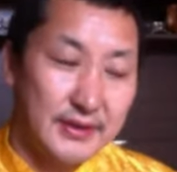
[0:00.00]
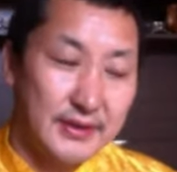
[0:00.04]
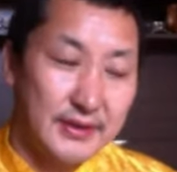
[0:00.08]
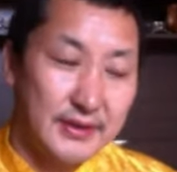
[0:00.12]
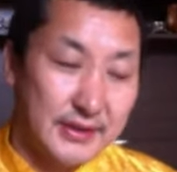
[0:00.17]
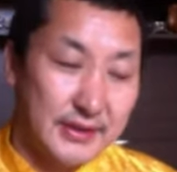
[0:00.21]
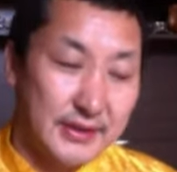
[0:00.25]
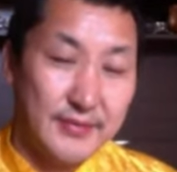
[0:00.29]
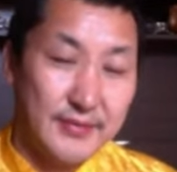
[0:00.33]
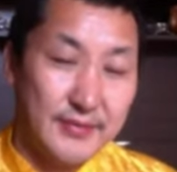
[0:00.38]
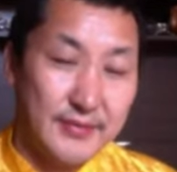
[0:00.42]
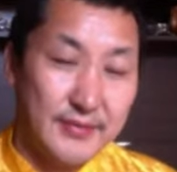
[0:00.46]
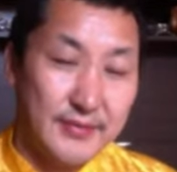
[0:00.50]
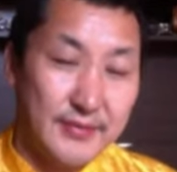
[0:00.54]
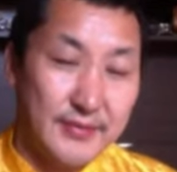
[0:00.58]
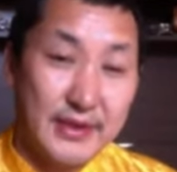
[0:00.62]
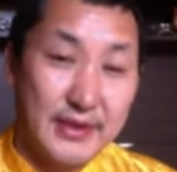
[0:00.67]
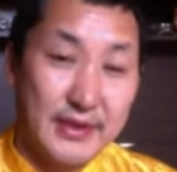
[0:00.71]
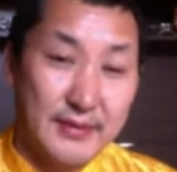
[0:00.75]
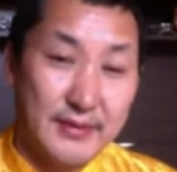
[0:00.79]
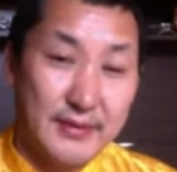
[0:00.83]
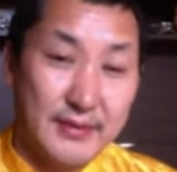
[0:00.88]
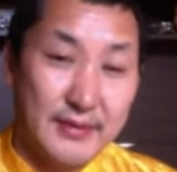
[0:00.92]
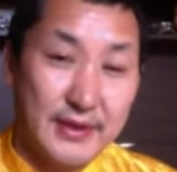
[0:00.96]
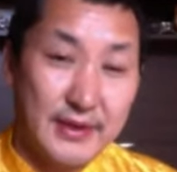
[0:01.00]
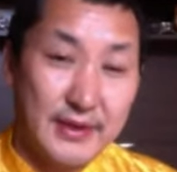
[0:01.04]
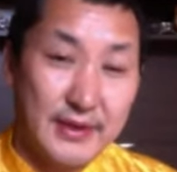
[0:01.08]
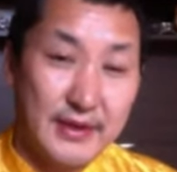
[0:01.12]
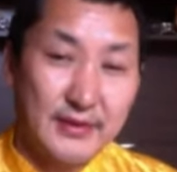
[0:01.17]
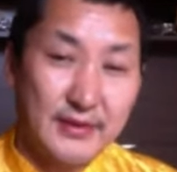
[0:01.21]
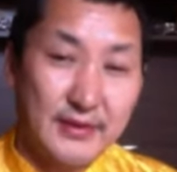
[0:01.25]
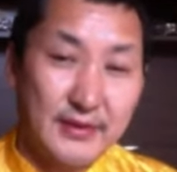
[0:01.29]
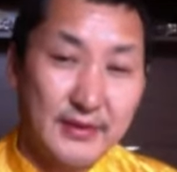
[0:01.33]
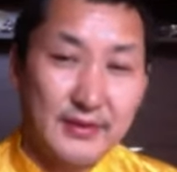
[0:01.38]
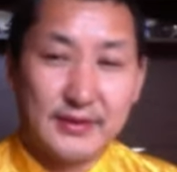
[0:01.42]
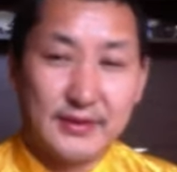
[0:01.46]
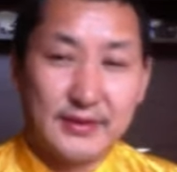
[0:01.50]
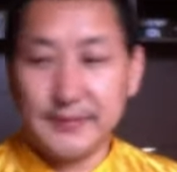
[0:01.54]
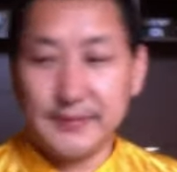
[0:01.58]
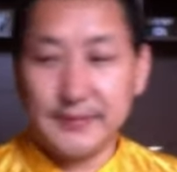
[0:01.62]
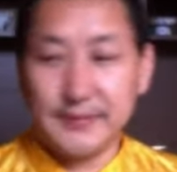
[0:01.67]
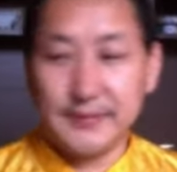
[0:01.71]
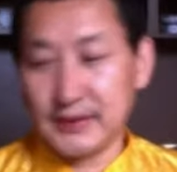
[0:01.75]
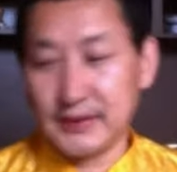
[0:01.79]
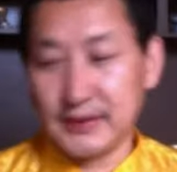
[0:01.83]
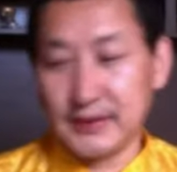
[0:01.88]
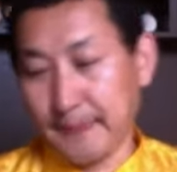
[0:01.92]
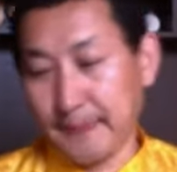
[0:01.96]
send me email or
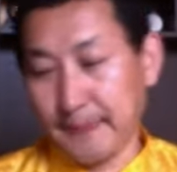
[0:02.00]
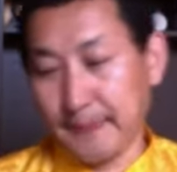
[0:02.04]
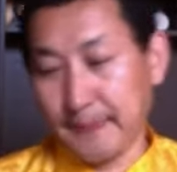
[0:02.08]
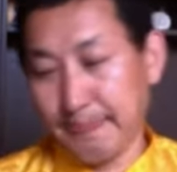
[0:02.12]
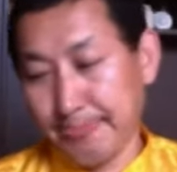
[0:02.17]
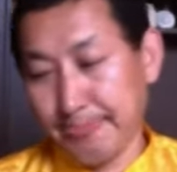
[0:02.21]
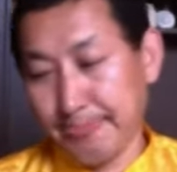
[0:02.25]
something.